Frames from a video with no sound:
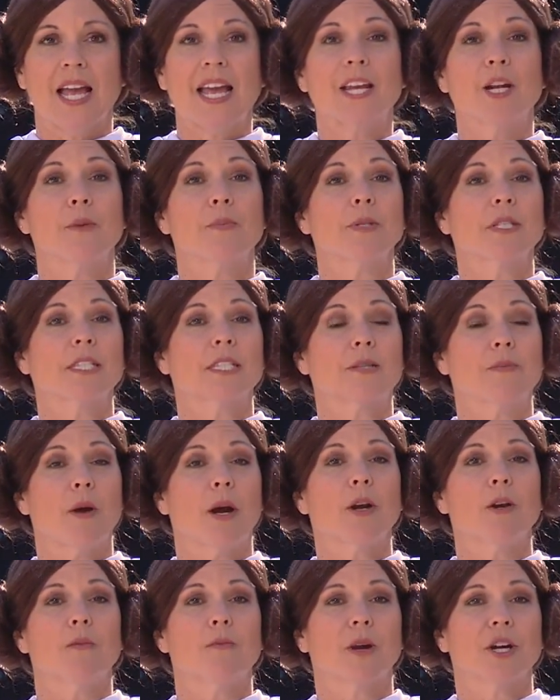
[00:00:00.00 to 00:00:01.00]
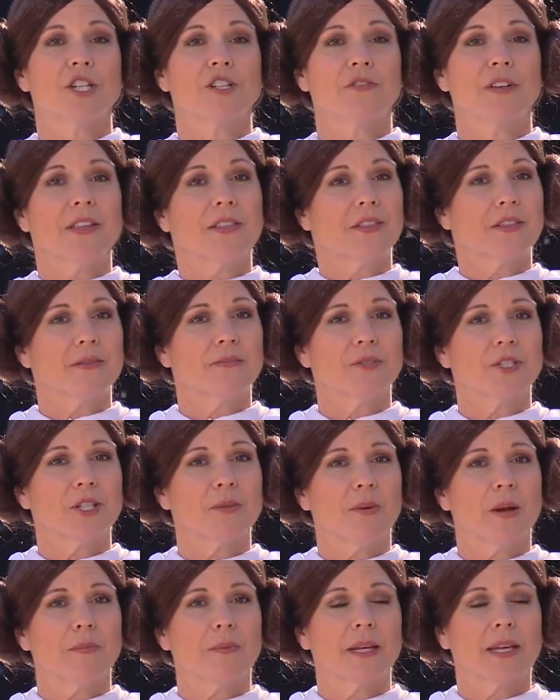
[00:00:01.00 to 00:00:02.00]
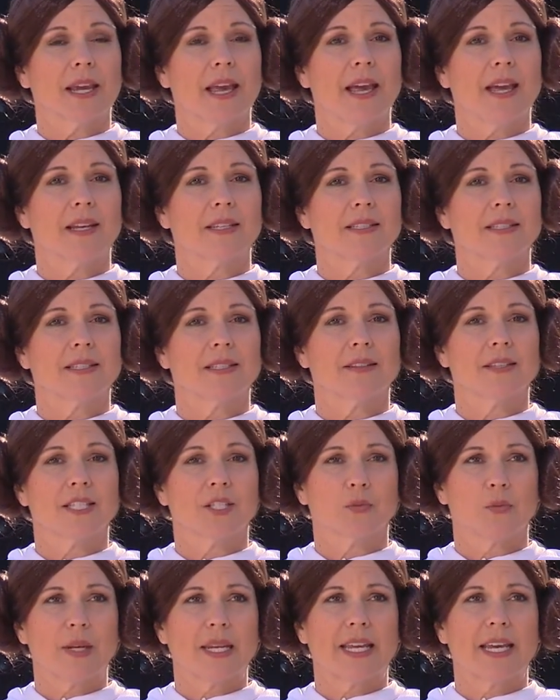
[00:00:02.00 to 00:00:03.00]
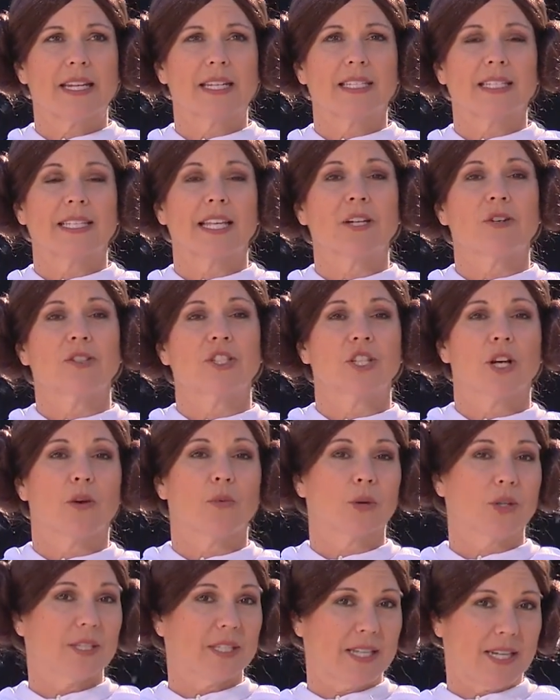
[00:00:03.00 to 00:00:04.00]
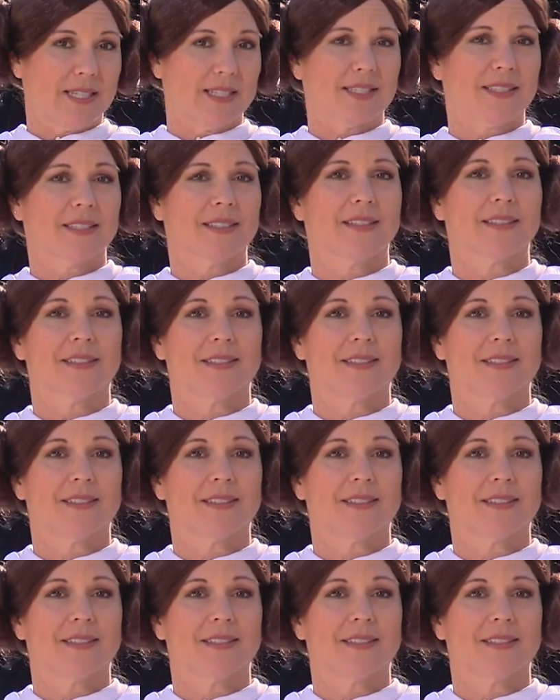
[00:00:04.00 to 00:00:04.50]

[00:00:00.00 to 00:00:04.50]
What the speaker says: It opens tomorrow, March 5th, to the public, and this weekend is Lego Star Wars Days.